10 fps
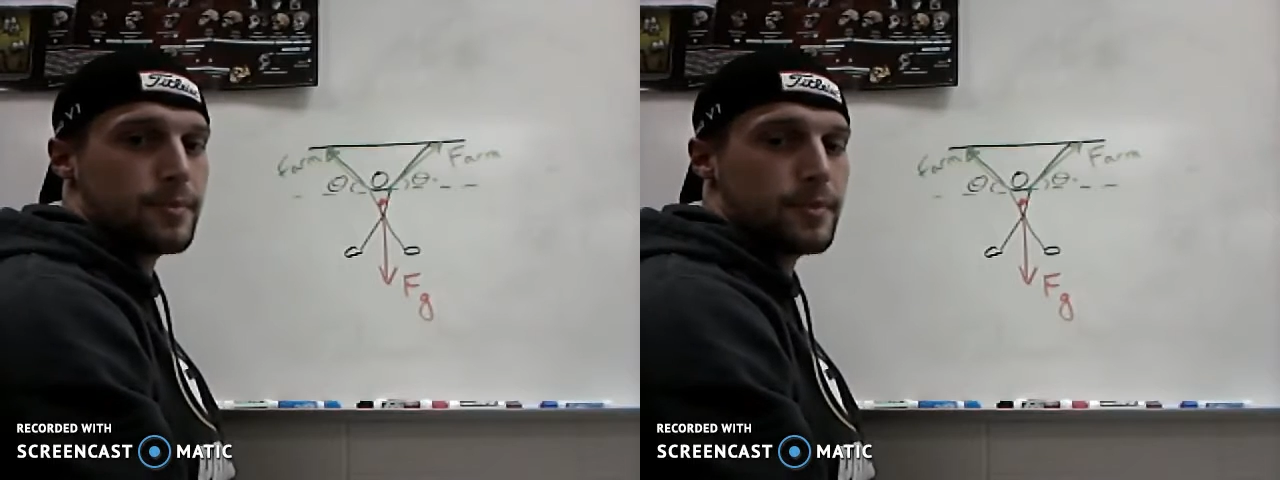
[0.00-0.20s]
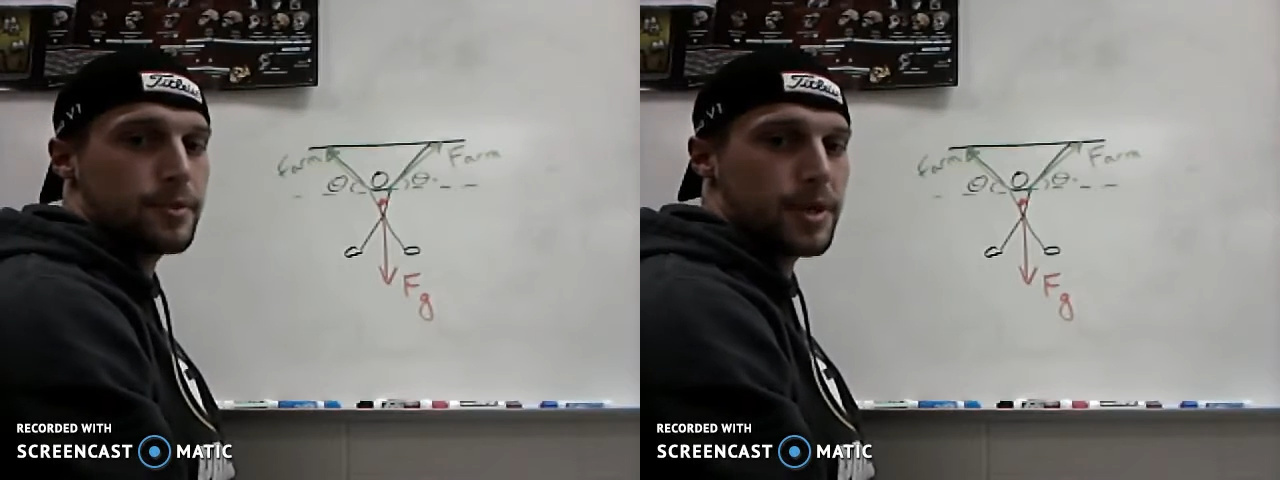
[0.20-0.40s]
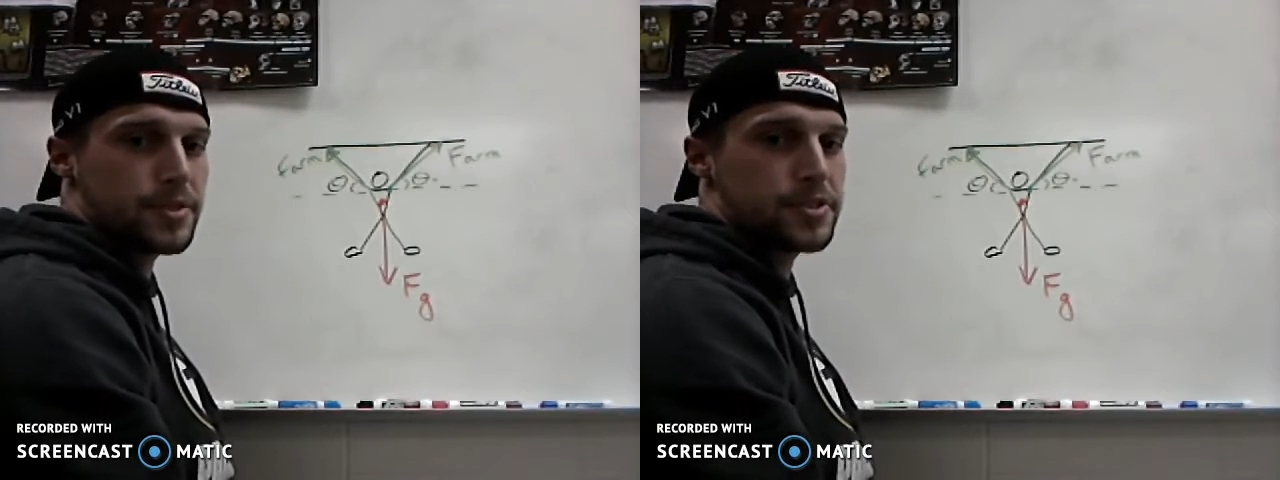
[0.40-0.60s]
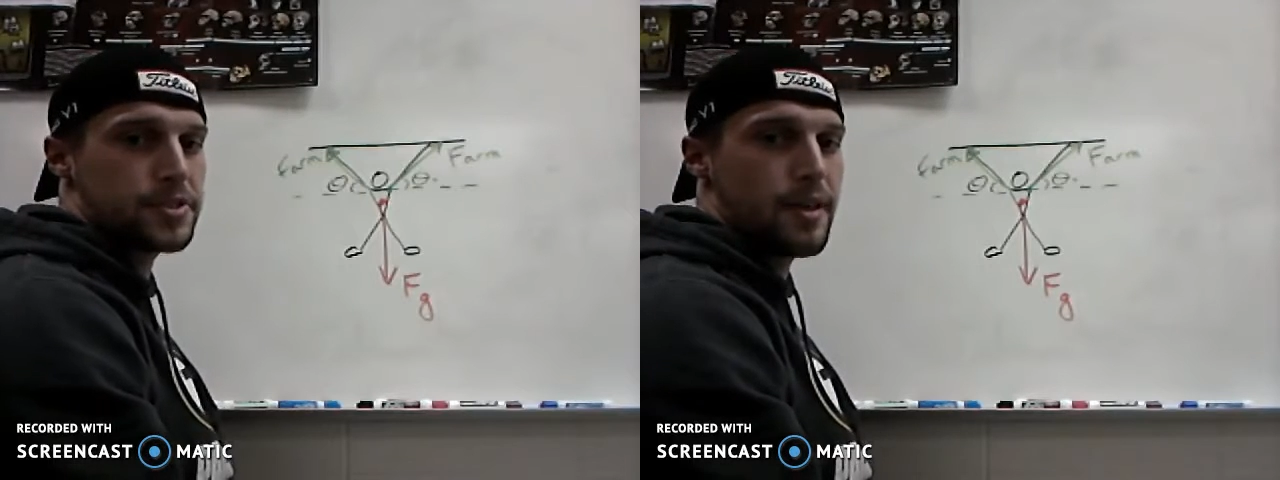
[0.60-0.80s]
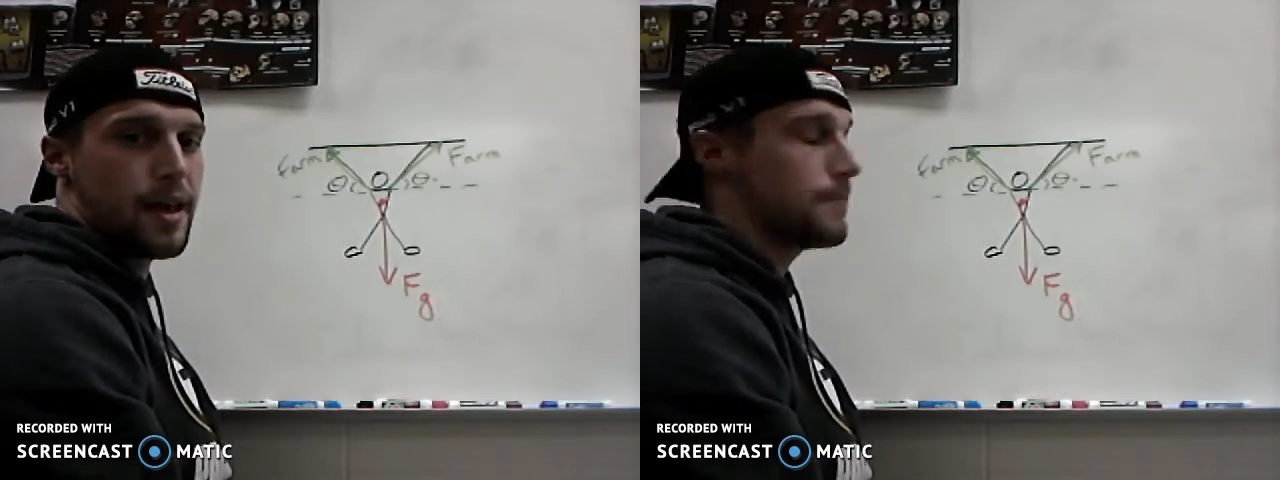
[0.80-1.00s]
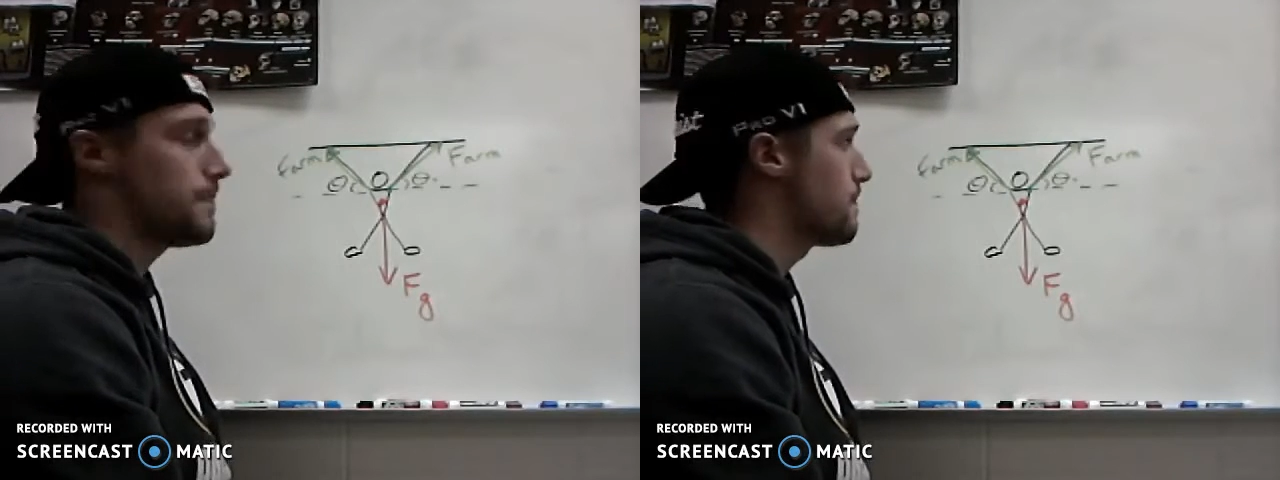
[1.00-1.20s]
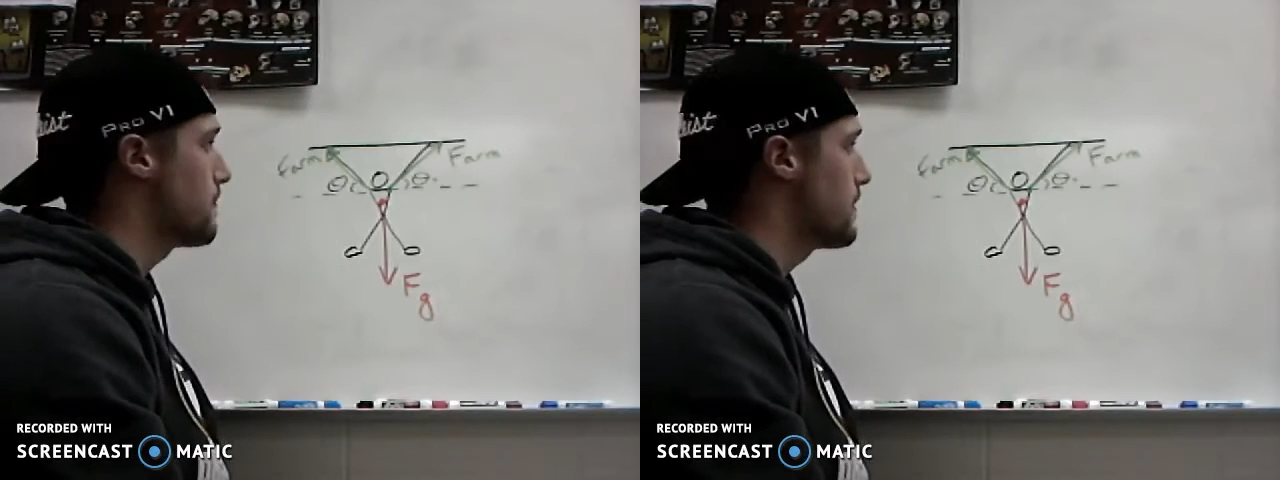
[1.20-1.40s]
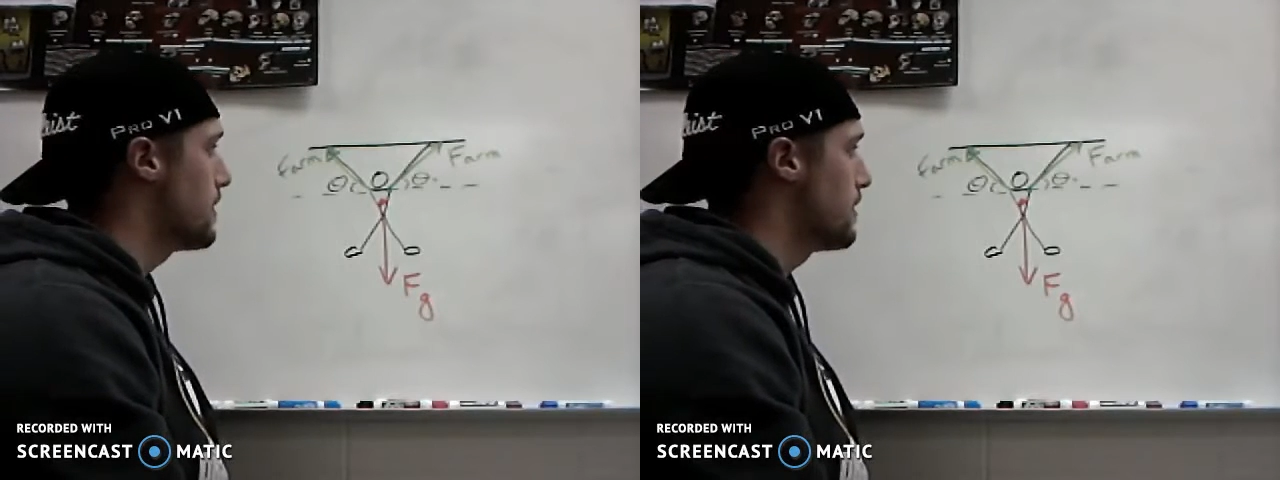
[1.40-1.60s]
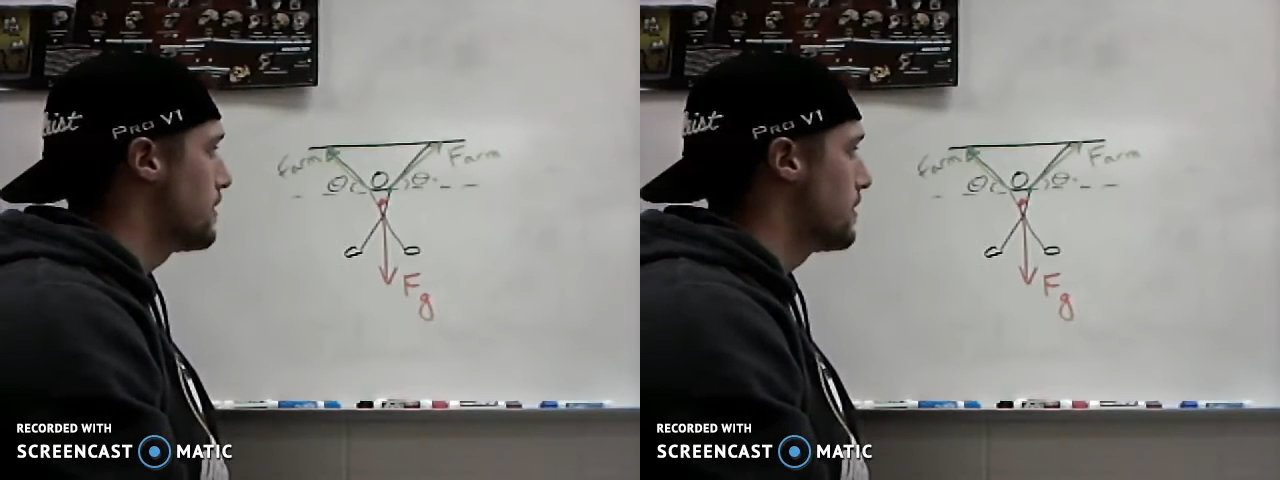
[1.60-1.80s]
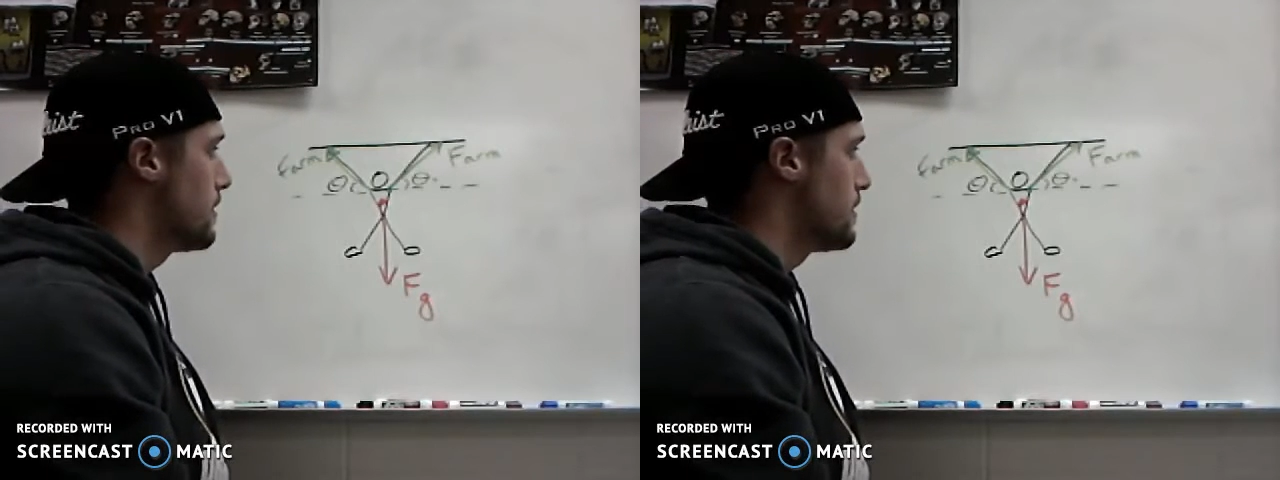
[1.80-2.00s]
Do we all see that?
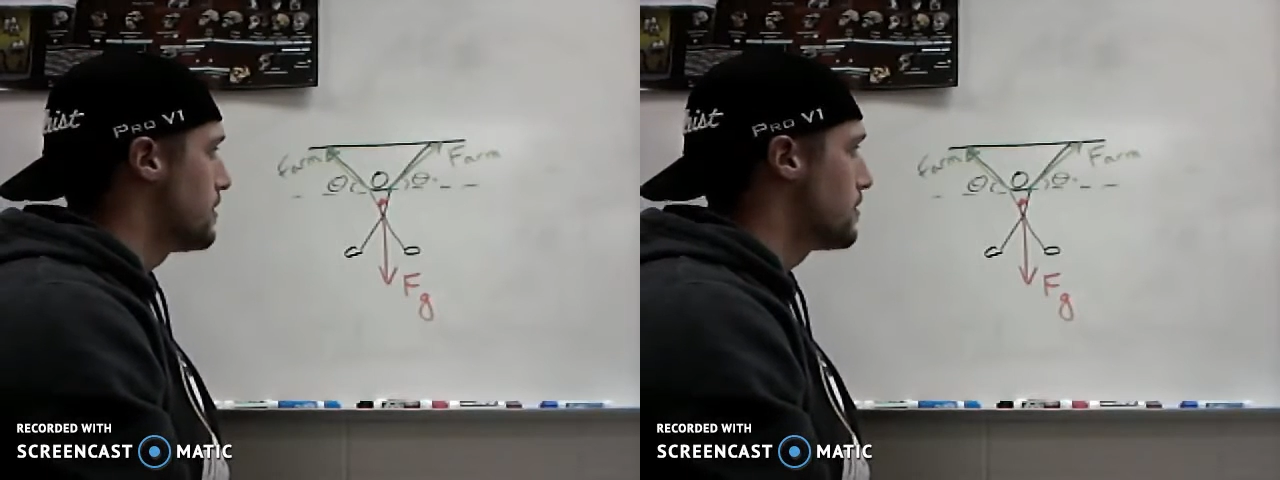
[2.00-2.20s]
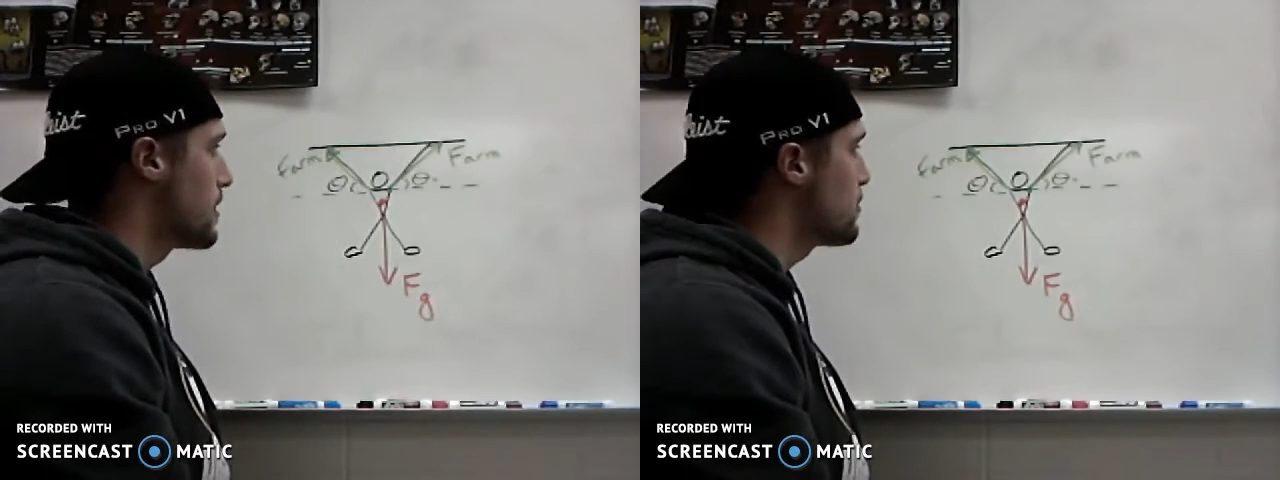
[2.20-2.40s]
Whenever